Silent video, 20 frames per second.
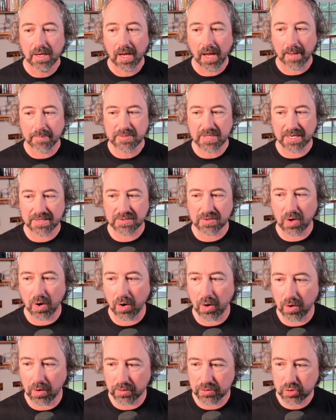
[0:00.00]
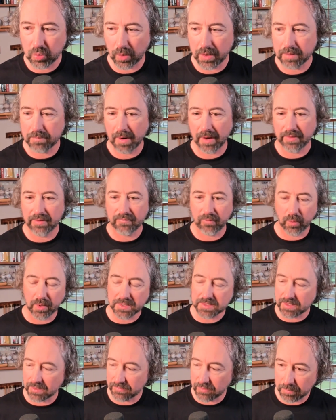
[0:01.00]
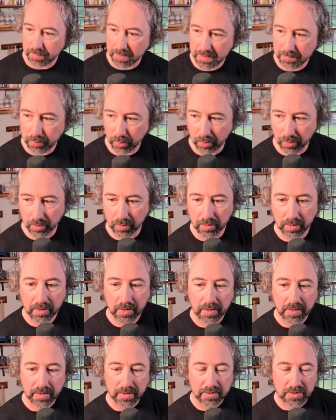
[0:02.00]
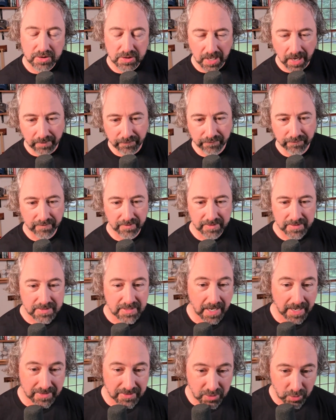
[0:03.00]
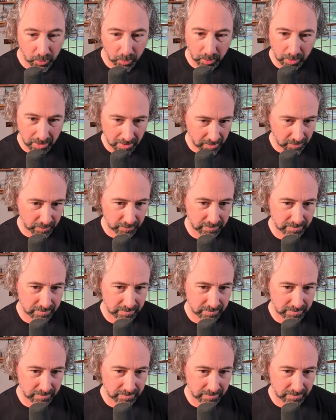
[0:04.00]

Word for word: I'm Jason Hall, joined by the voice of the people, Jeff Santoro.